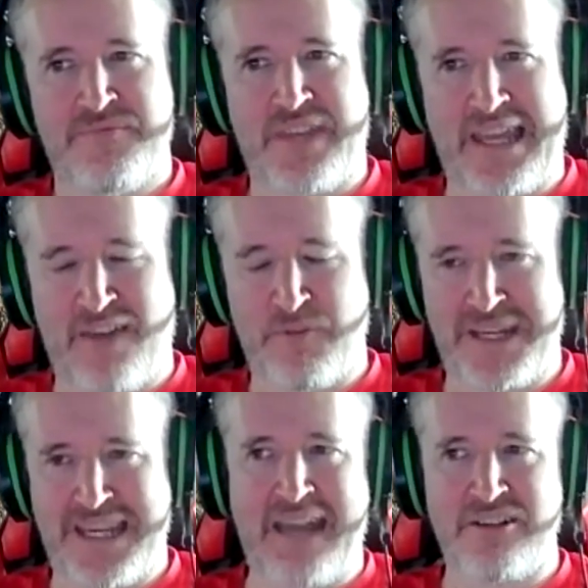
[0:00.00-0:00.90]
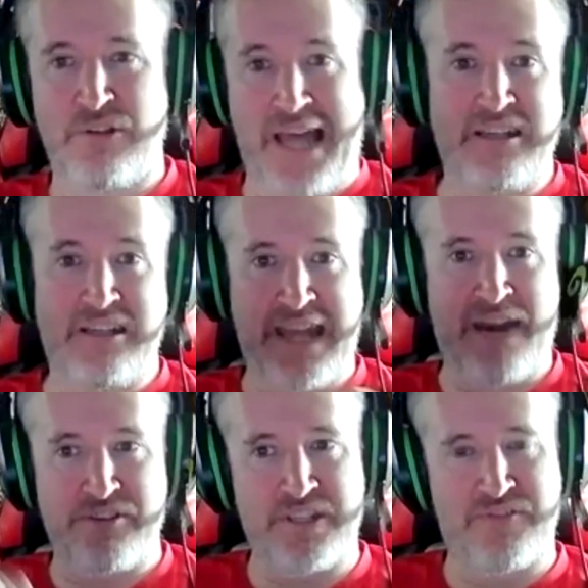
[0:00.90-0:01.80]
They have a mechanical and a
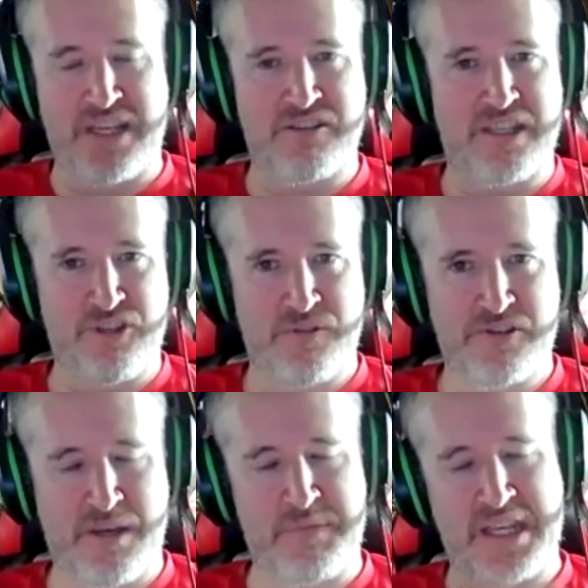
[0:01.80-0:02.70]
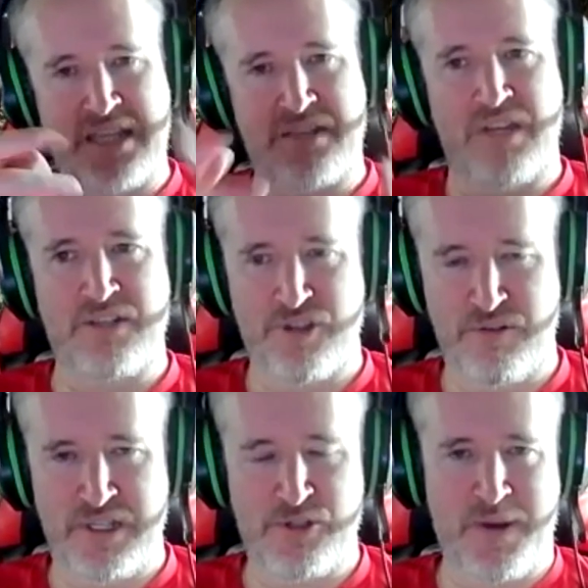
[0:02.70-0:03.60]
narrative thing, so they're doing something. In
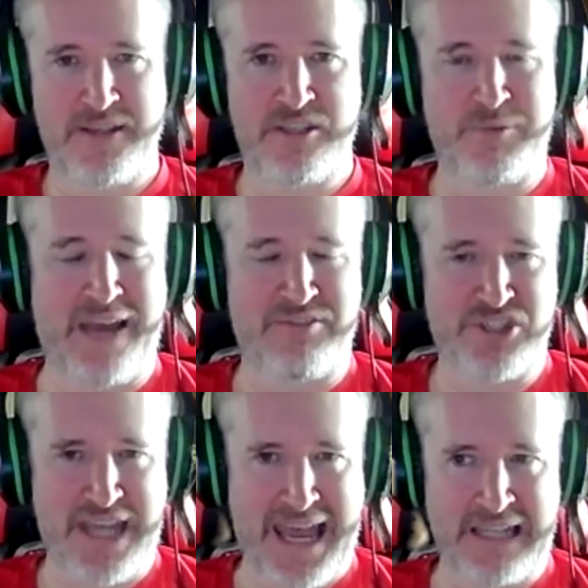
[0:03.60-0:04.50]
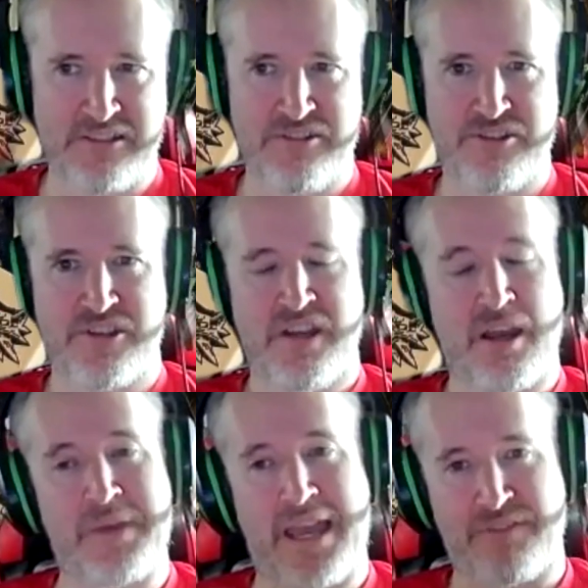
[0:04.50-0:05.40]
2D20, we have talents
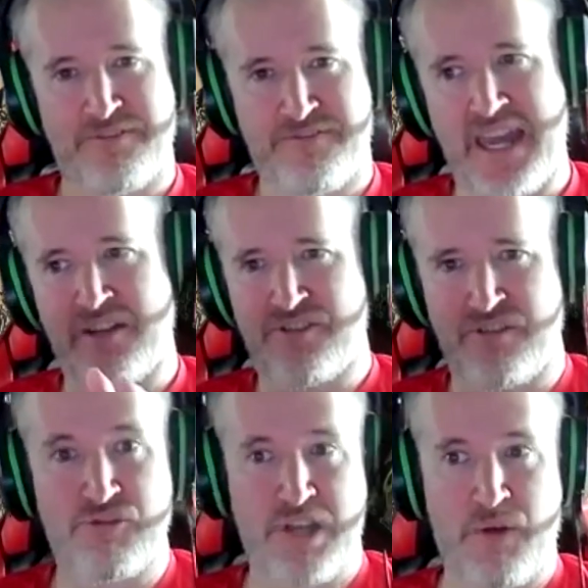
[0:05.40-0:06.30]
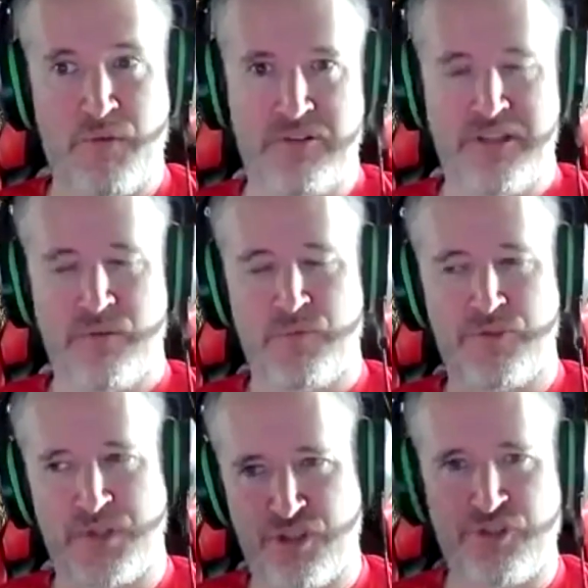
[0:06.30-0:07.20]
and we have effects and so on,
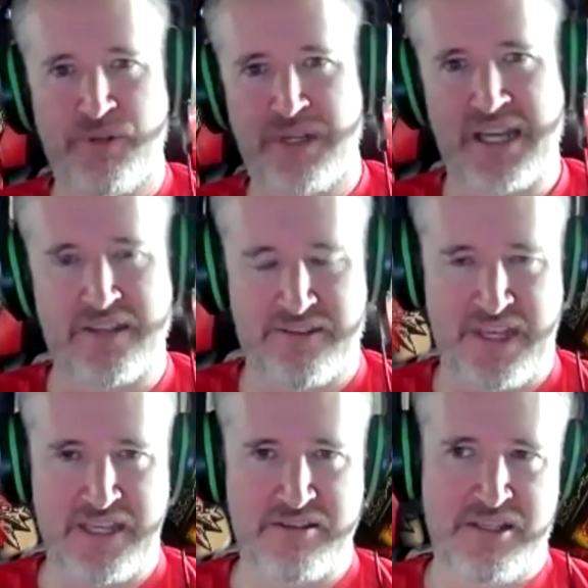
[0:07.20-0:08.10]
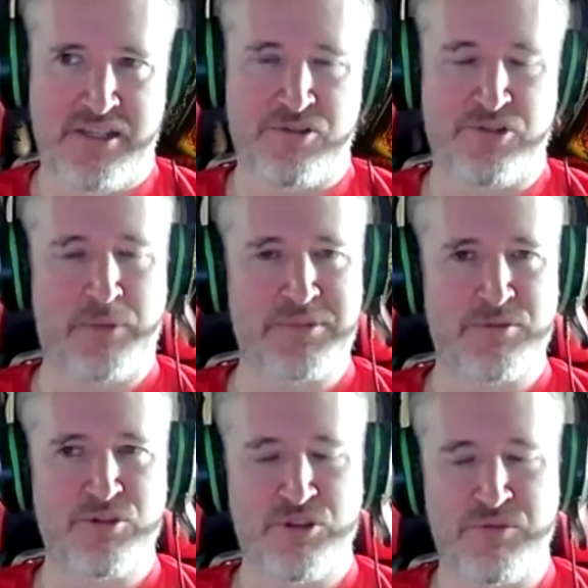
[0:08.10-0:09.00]
so which are doing other things. So sometimes
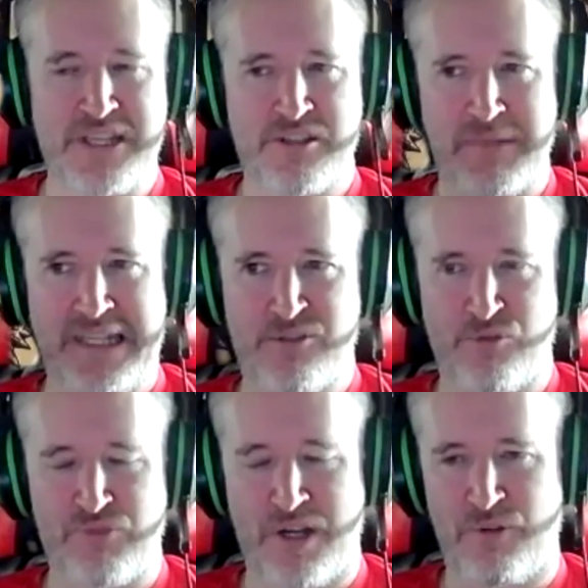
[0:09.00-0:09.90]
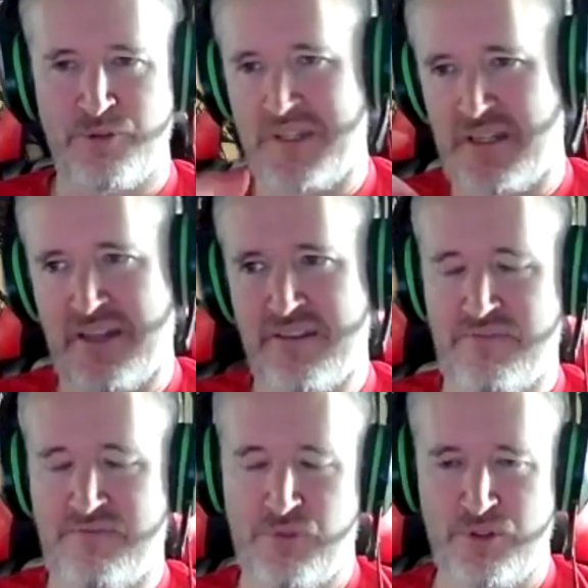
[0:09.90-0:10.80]
you do need some little roles, but
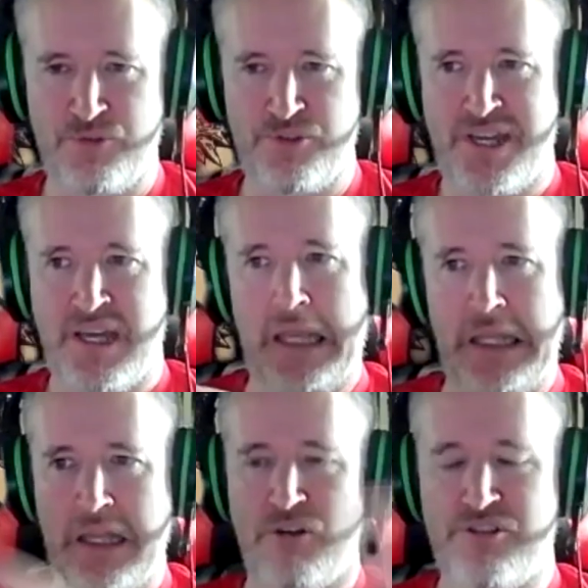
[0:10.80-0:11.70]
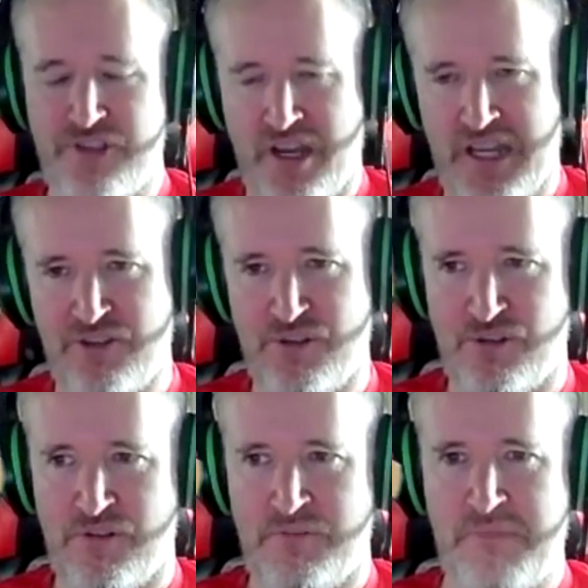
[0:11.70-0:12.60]
that rules alongside
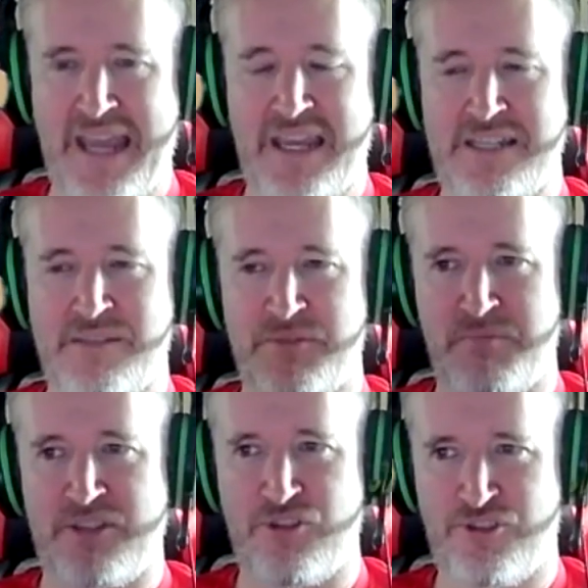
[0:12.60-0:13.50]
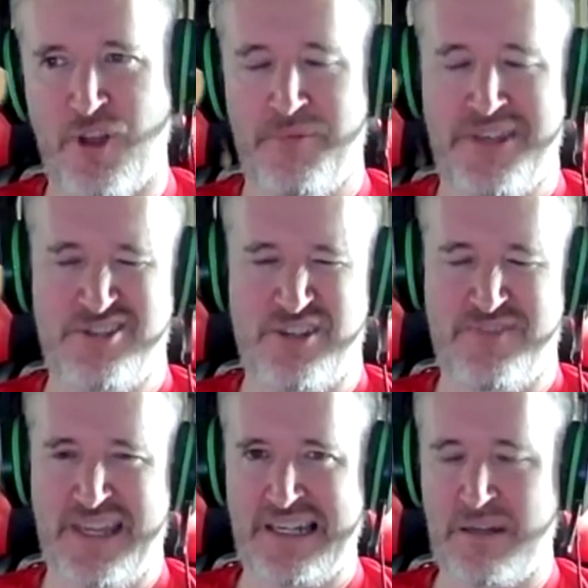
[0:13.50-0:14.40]
your mechanism to stop things just
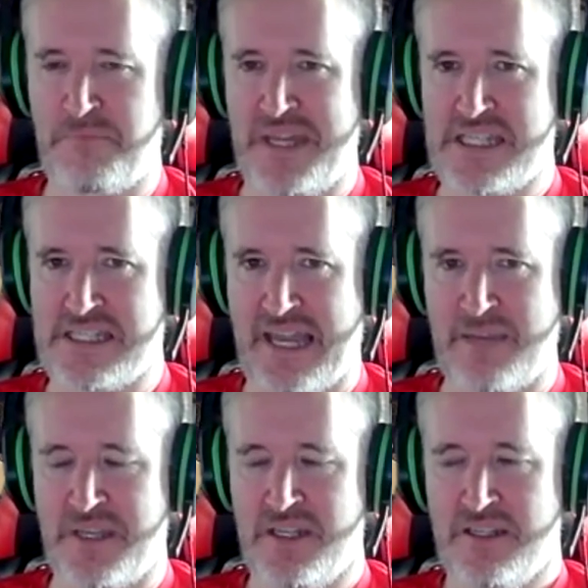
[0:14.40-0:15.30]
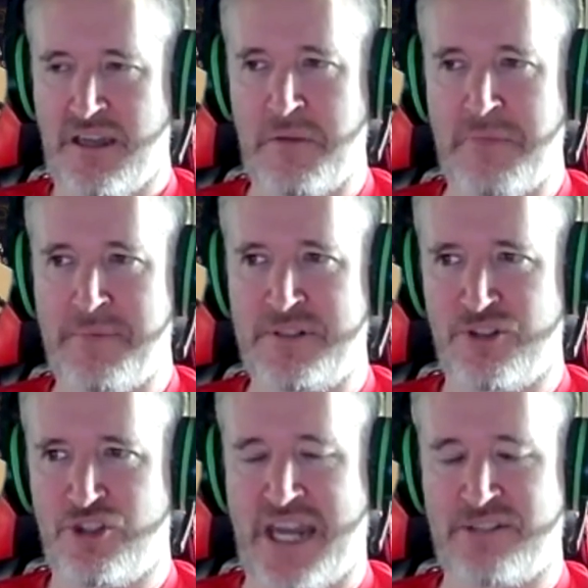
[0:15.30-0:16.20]
feeling a bit samey. I mean, maybe not
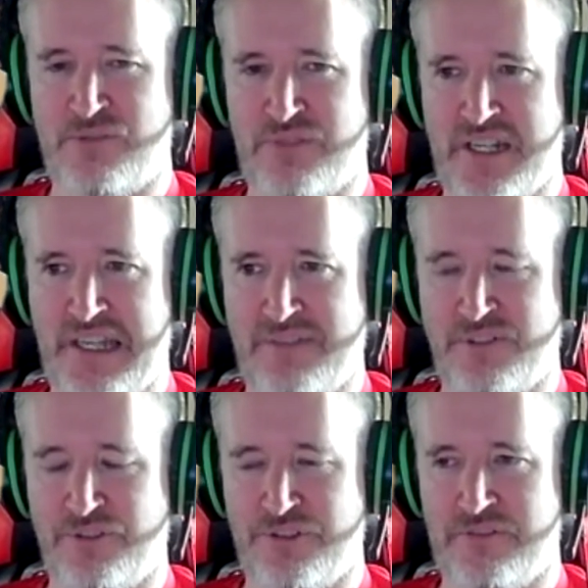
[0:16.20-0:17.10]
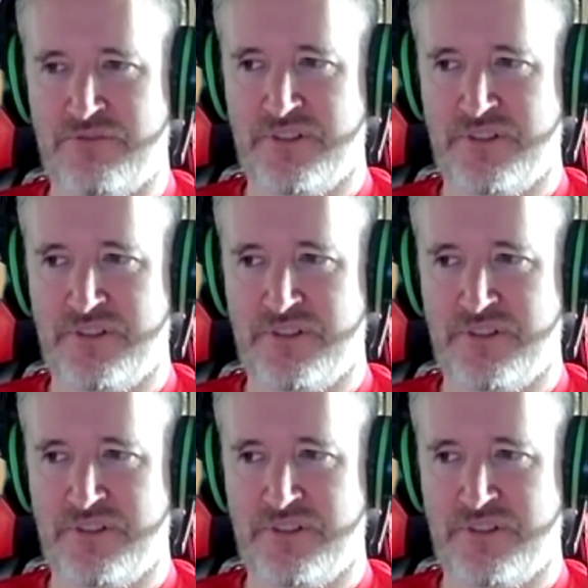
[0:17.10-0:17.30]
Shadowrun levels of